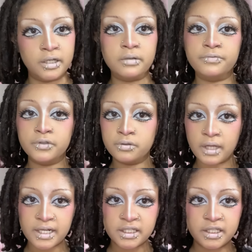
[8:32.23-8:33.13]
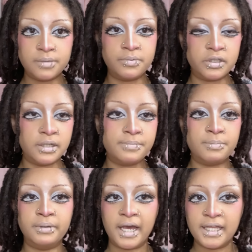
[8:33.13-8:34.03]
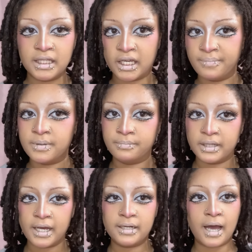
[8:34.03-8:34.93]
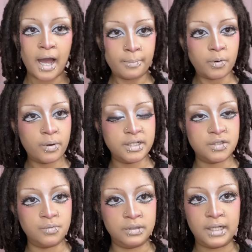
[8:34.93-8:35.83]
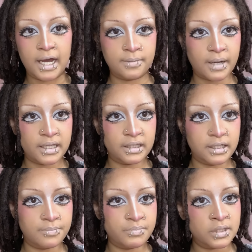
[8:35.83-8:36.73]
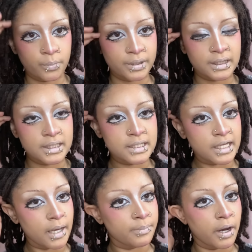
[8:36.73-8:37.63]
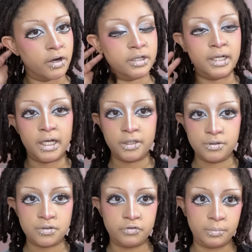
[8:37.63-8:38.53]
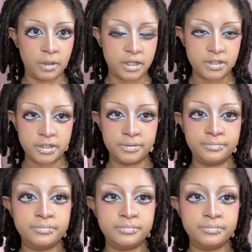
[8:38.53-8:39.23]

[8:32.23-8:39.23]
If you like to keep your lips plain, then keep them plain. I'm going to line my lips with the same powder that I used for bronzer.